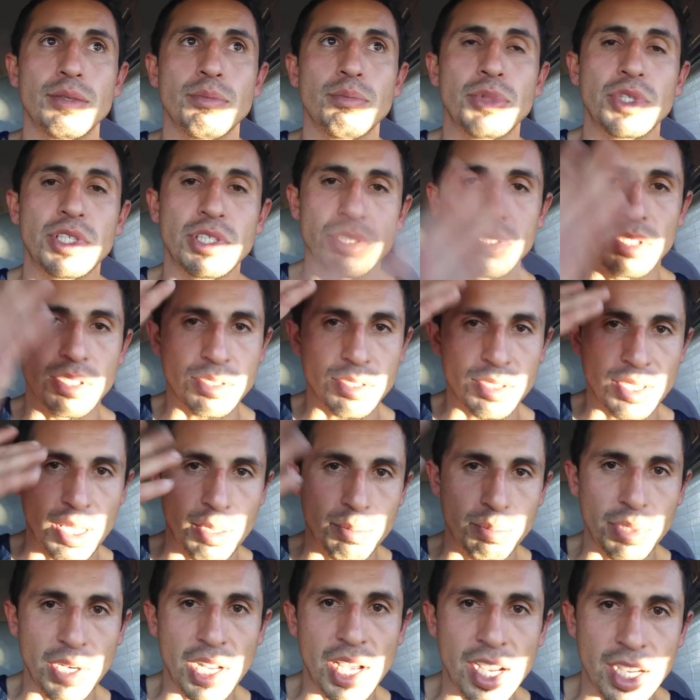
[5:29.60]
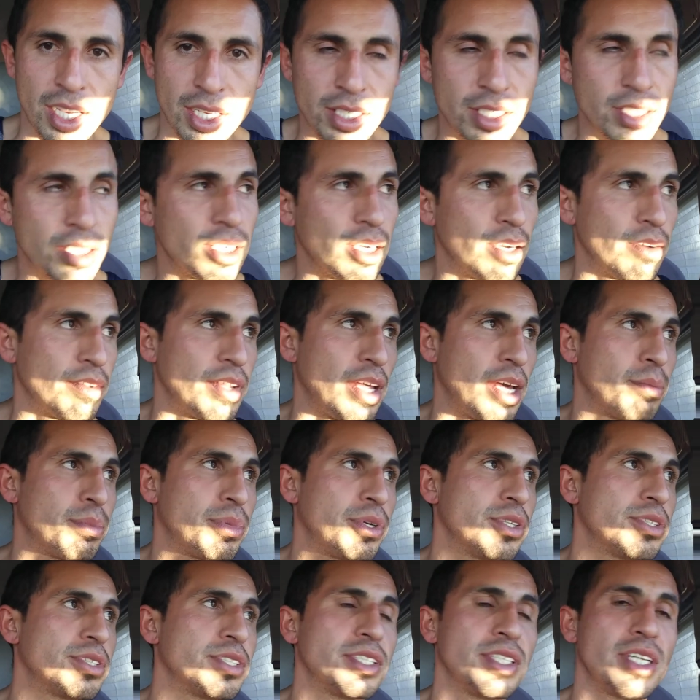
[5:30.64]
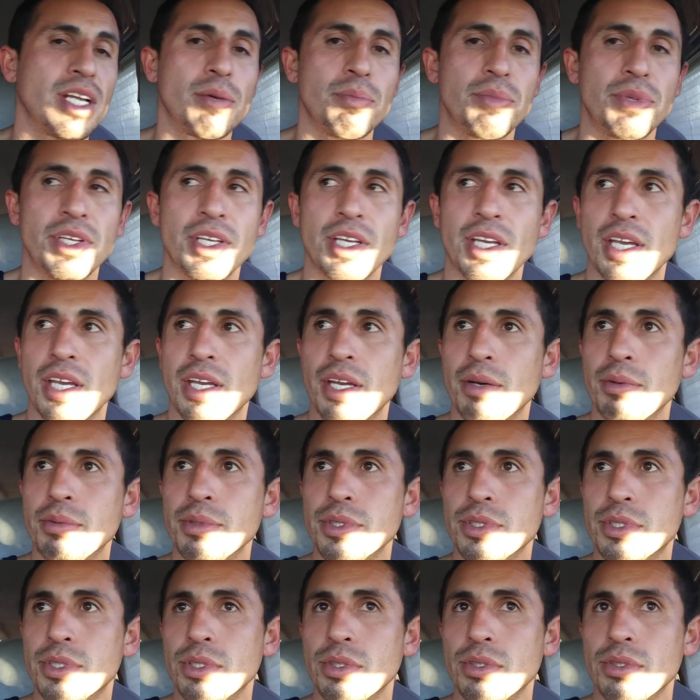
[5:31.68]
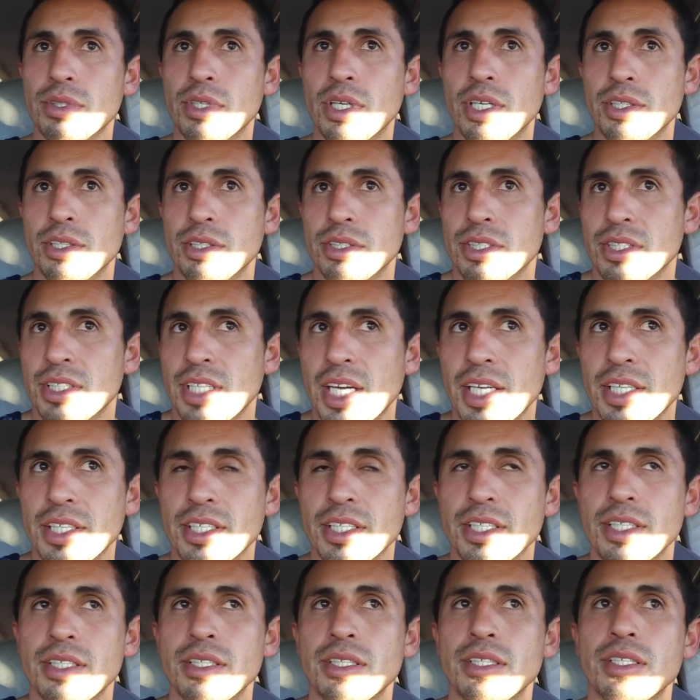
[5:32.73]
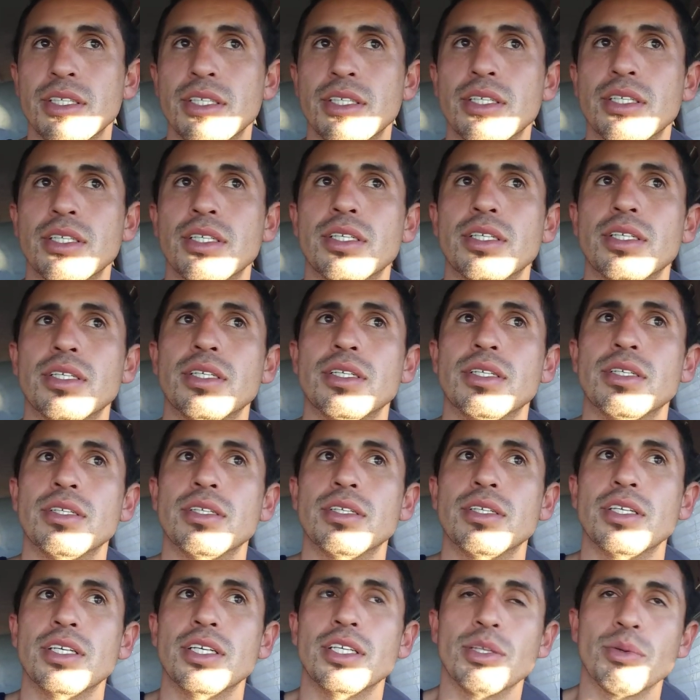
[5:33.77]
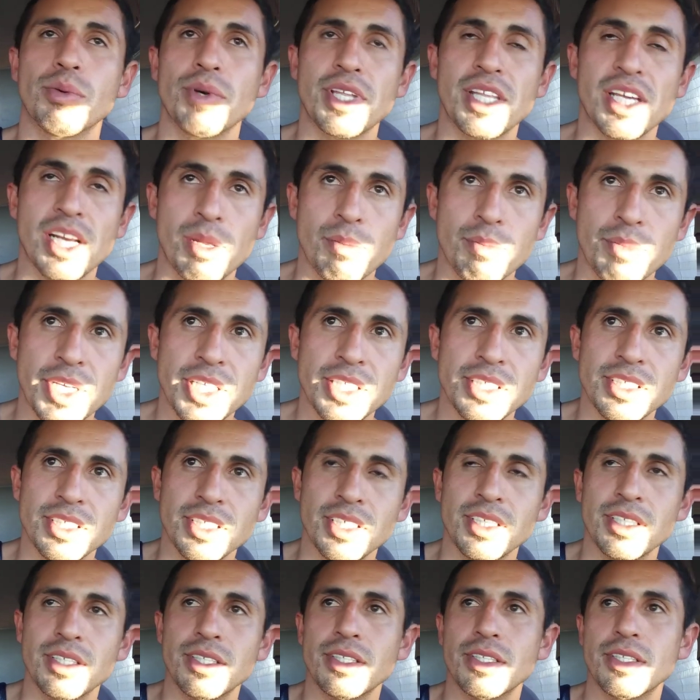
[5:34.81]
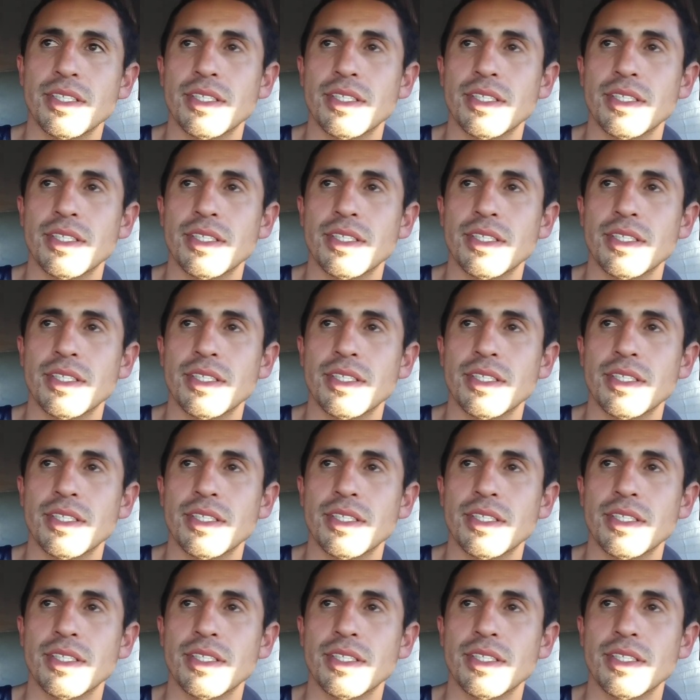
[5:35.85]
but there's also that block of that person not being able to understand it in the way that I meant it